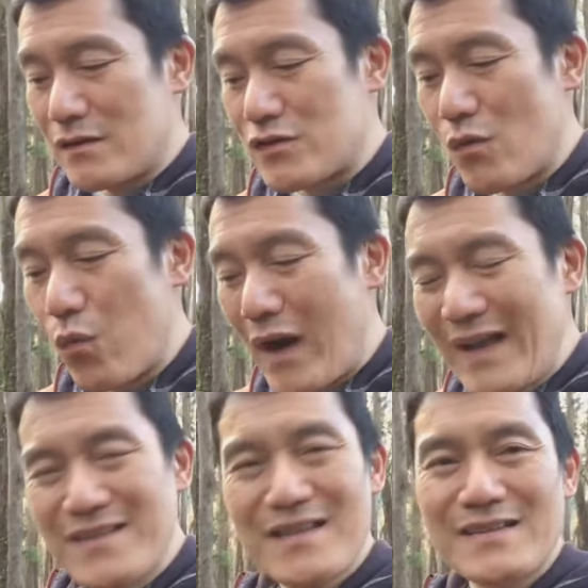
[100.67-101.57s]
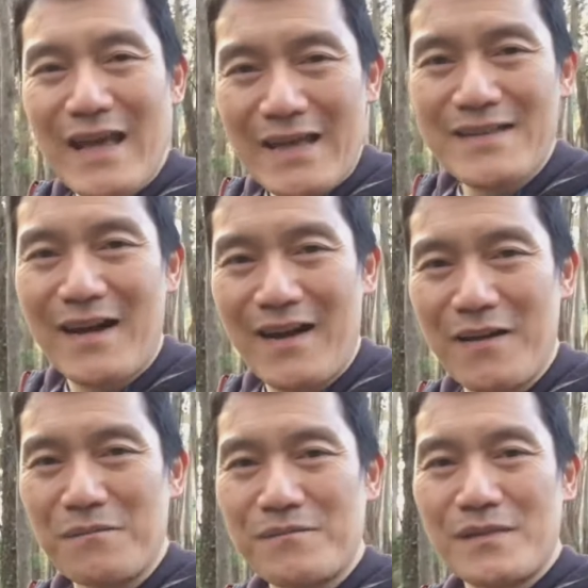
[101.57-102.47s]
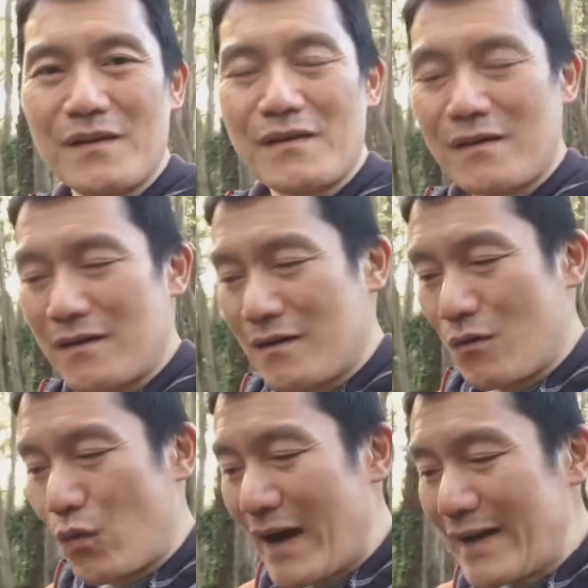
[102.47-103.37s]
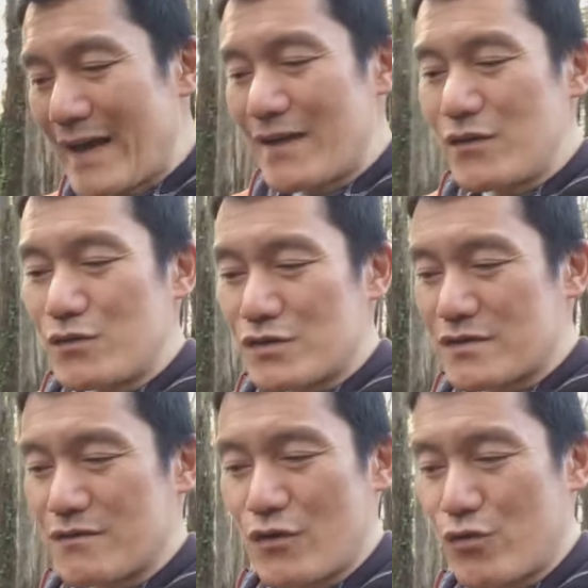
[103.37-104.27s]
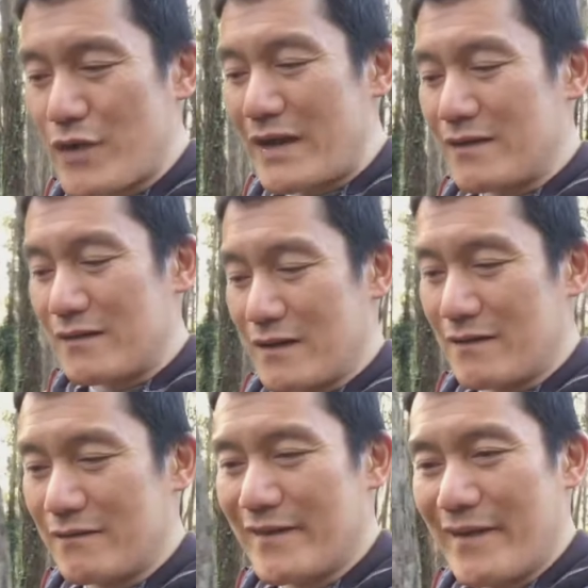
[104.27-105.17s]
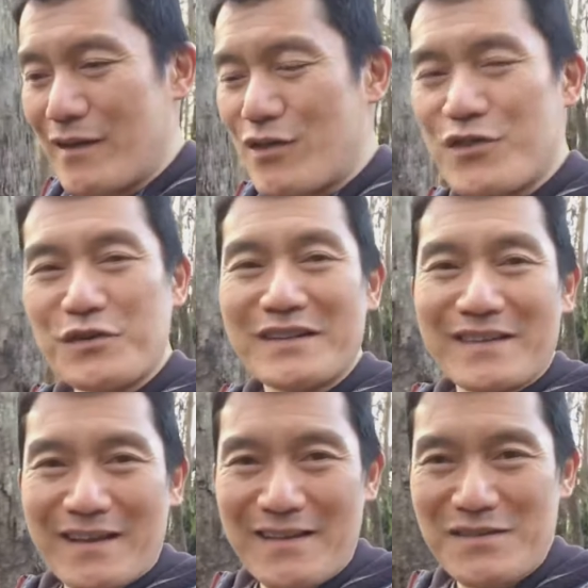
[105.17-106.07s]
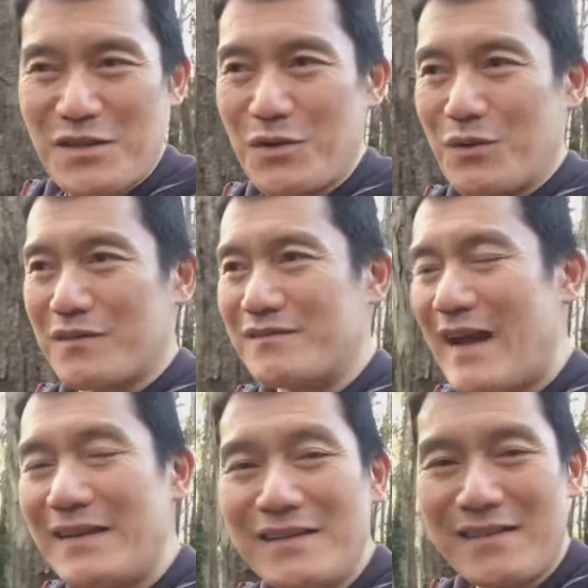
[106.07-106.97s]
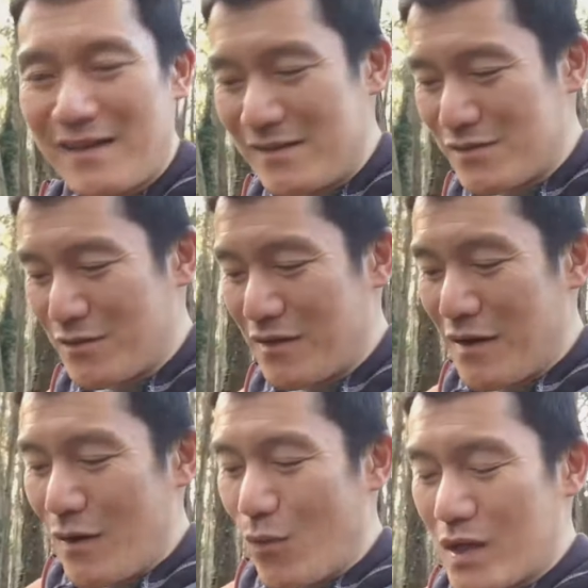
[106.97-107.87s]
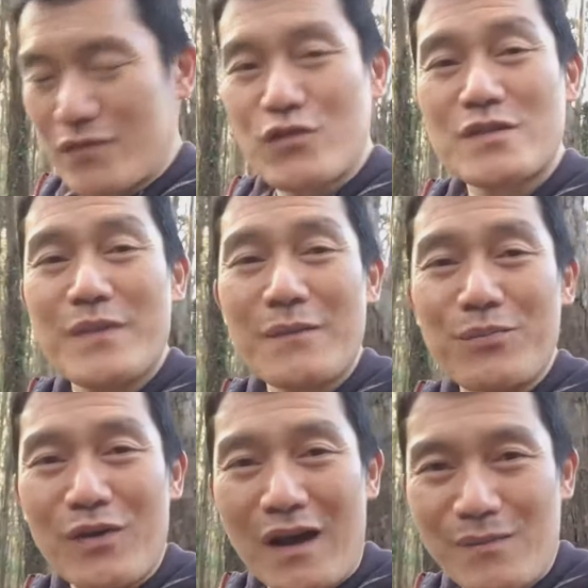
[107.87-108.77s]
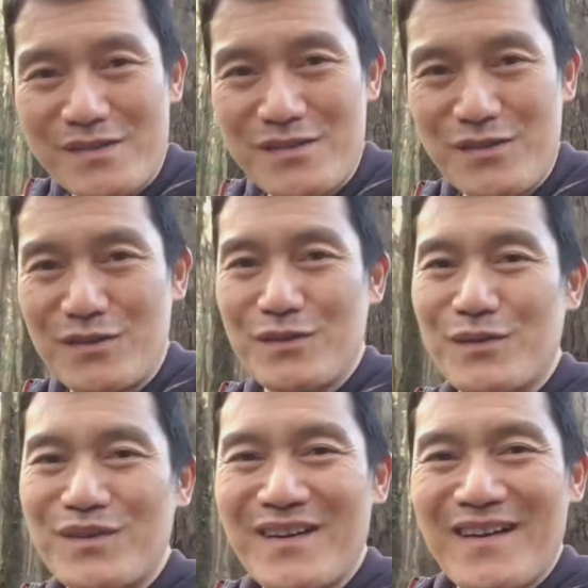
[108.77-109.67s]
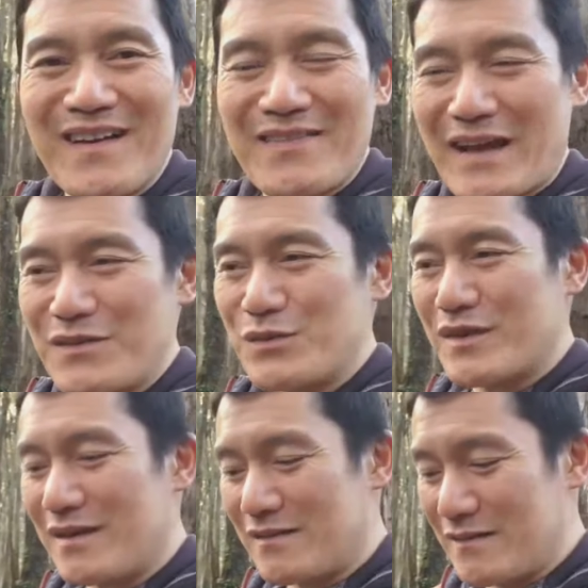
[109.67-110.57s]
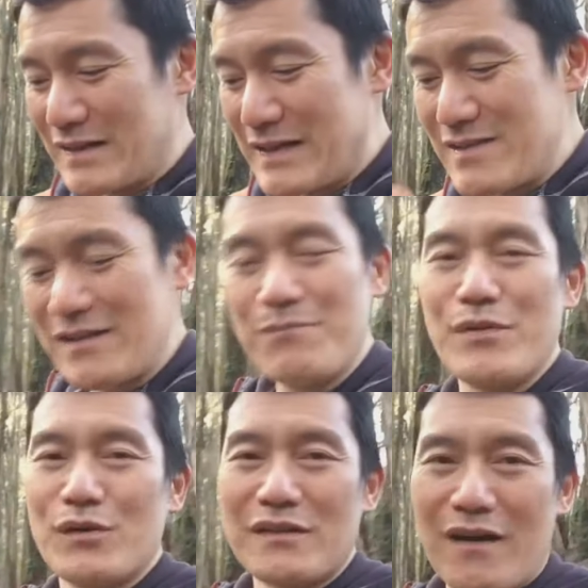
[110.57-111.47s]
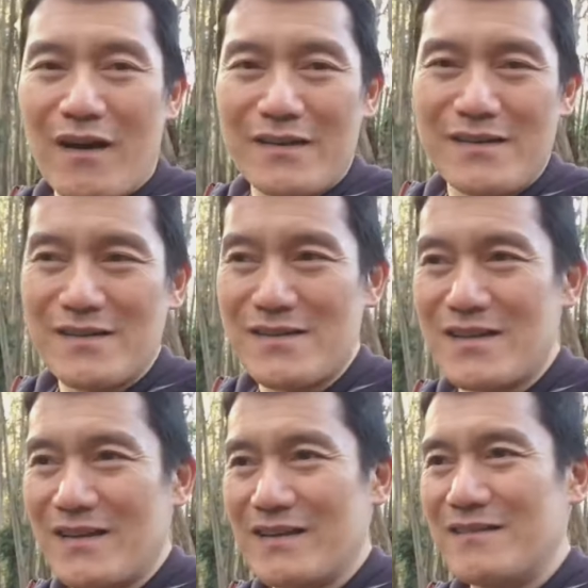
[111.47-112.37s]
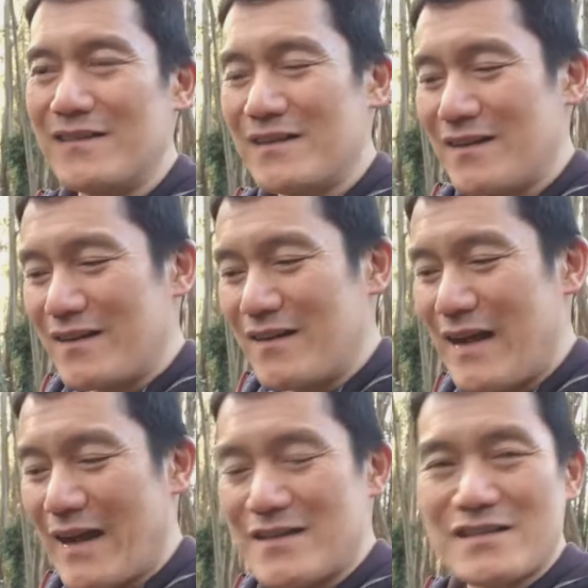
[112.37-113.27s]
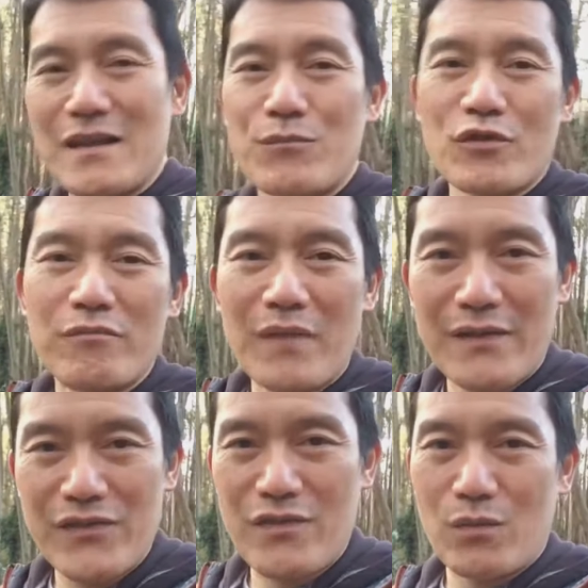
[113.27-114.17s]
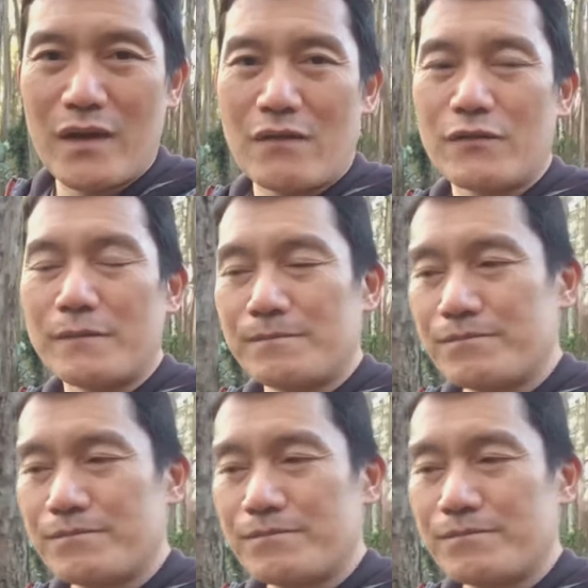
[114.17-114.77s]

So why does it take time? Why can't you just create it in 30 days or 90 days or whatever is being promised to you that you can easily build an audience in X number of months or whatever?